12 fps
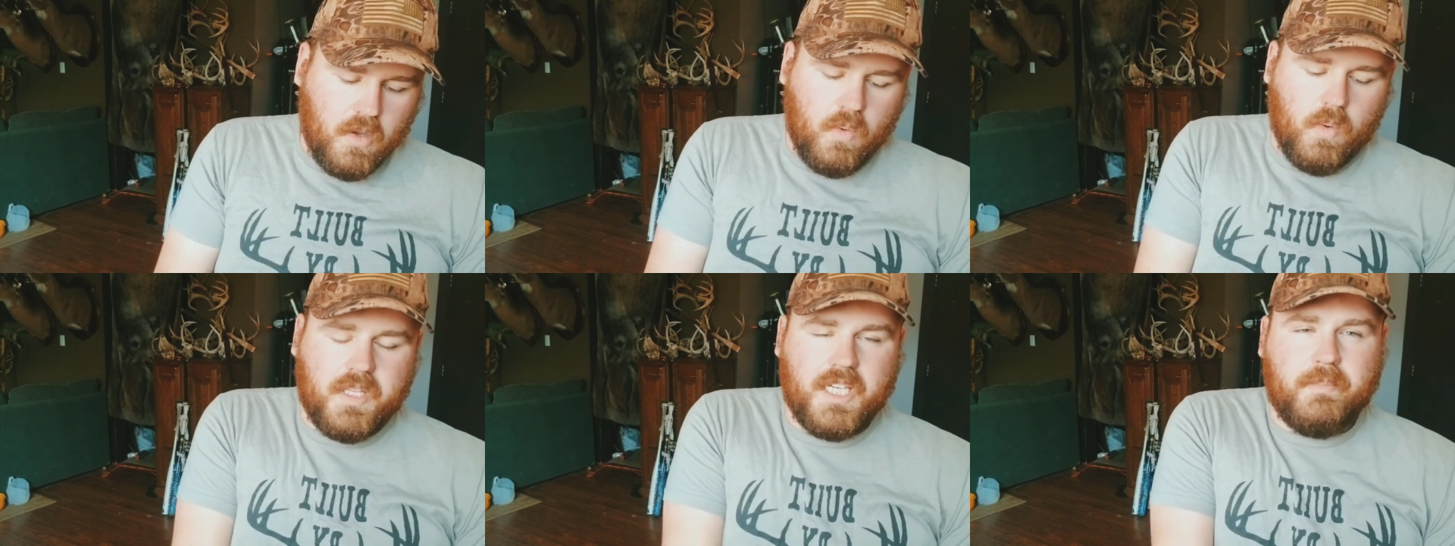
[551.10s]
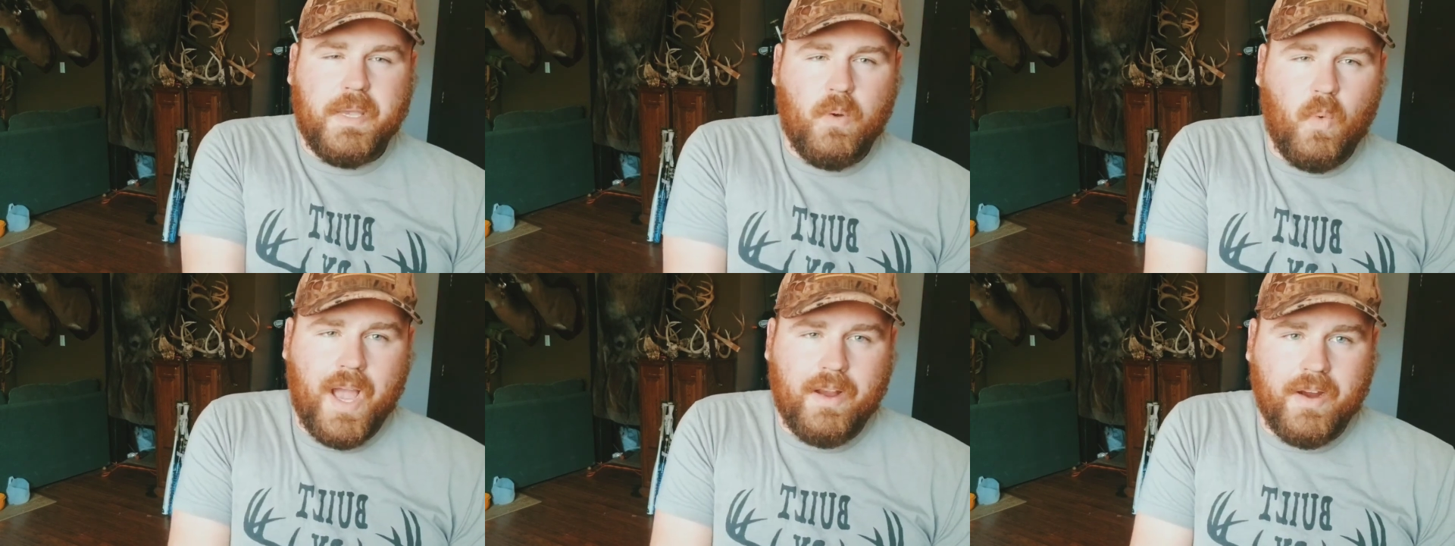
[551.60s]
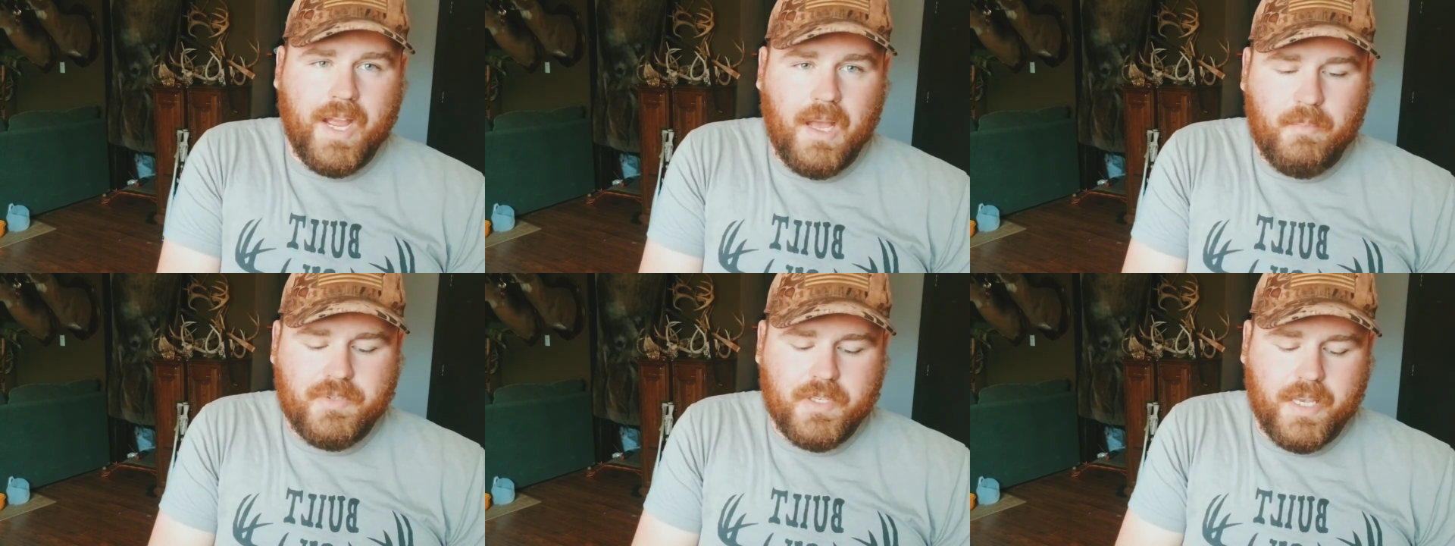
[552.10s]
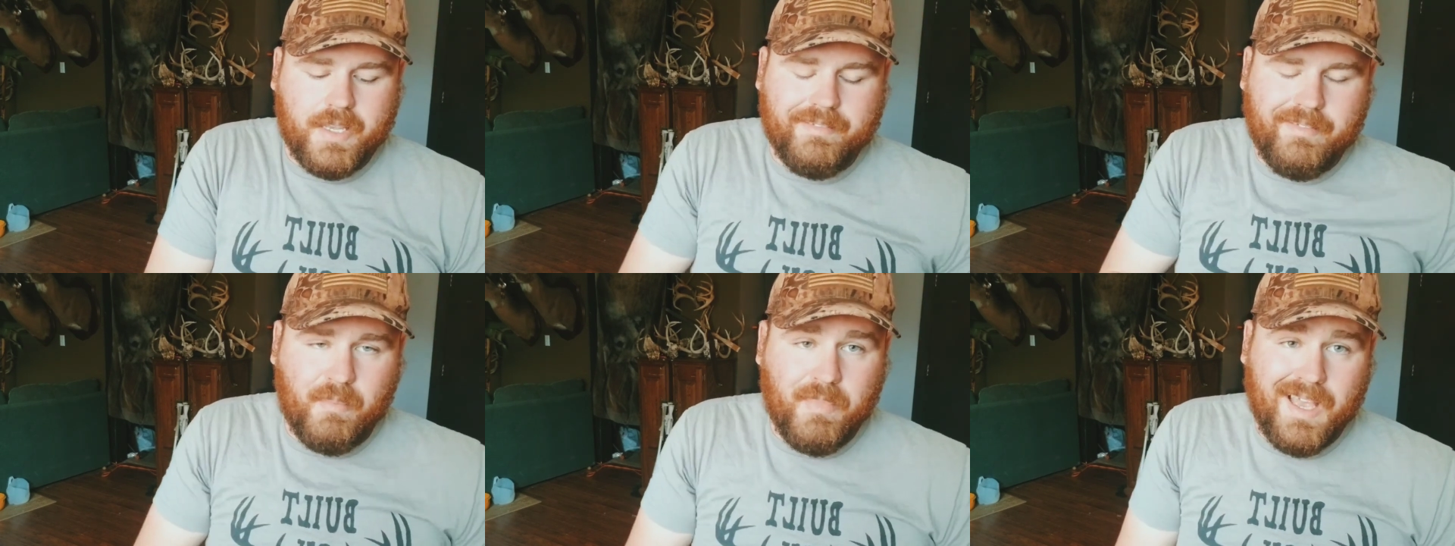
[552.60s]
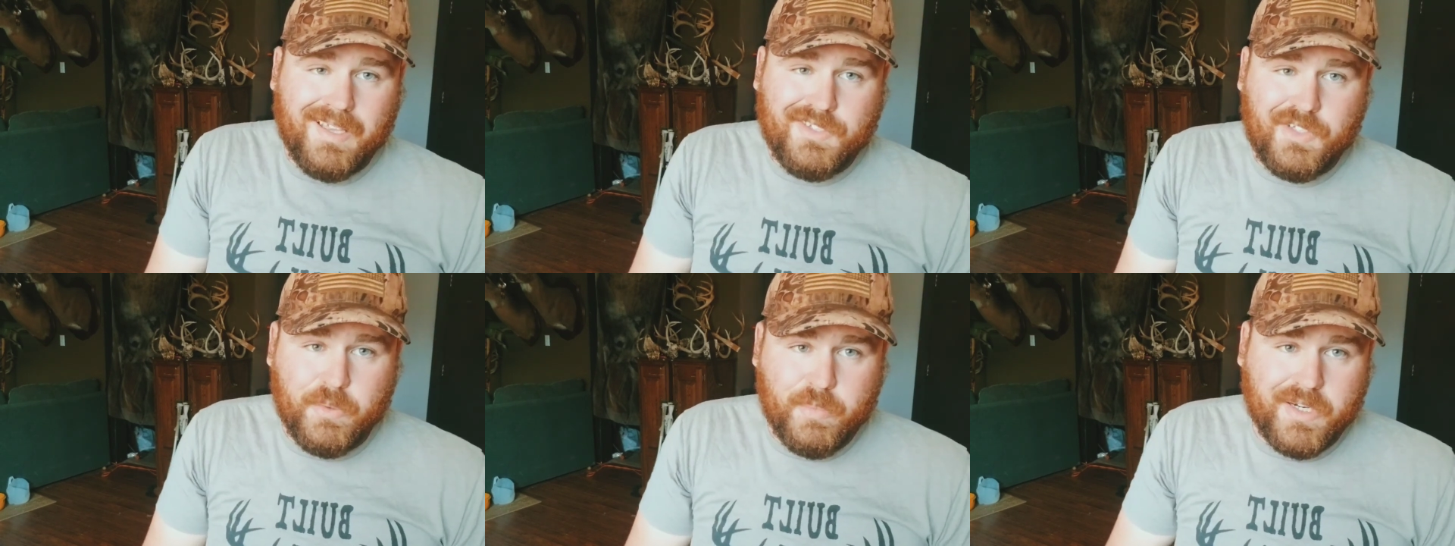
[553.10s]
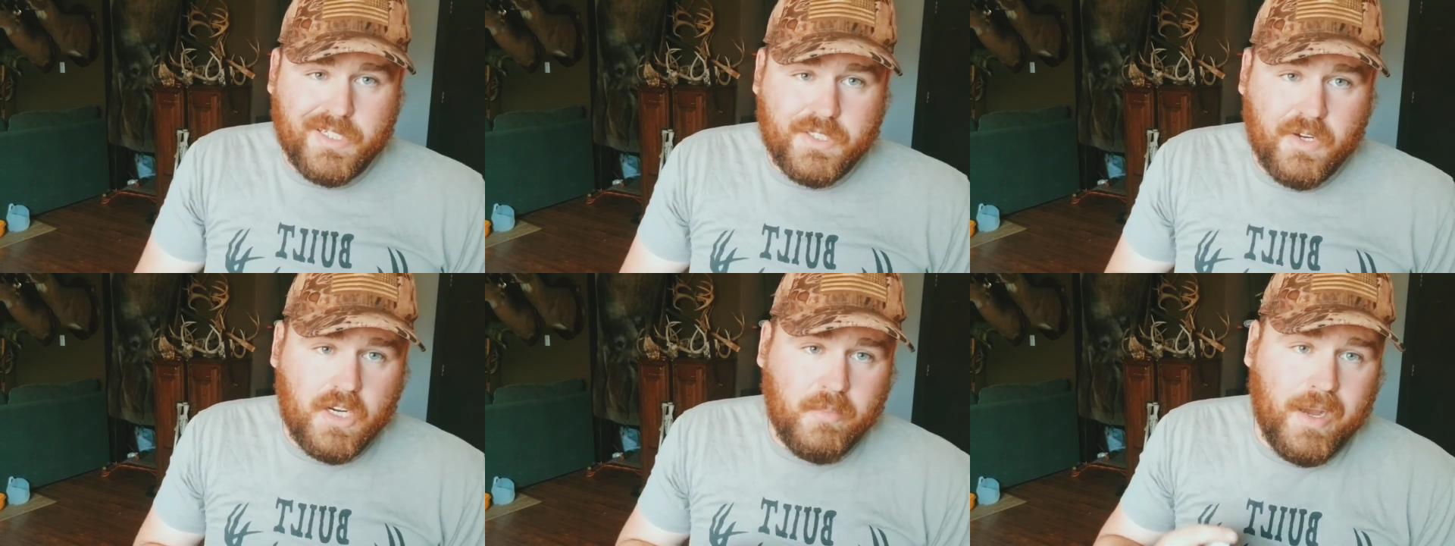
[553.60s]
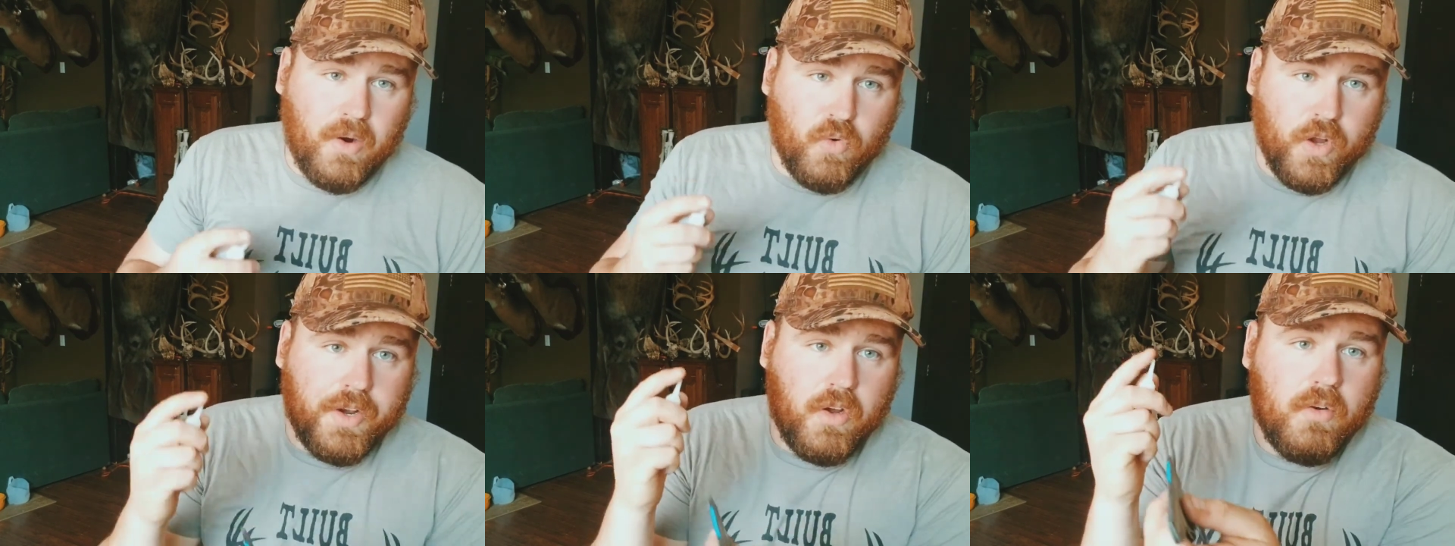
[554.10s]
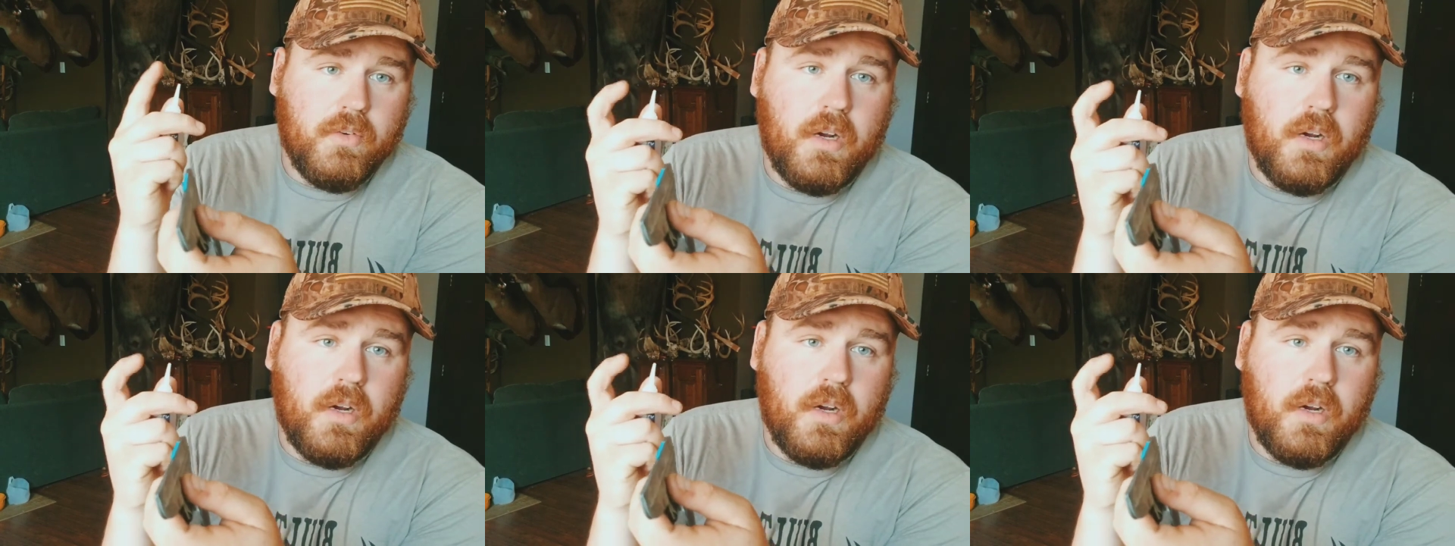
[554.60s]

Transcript: With these being white wraps, like, I'm not super concerned about run over.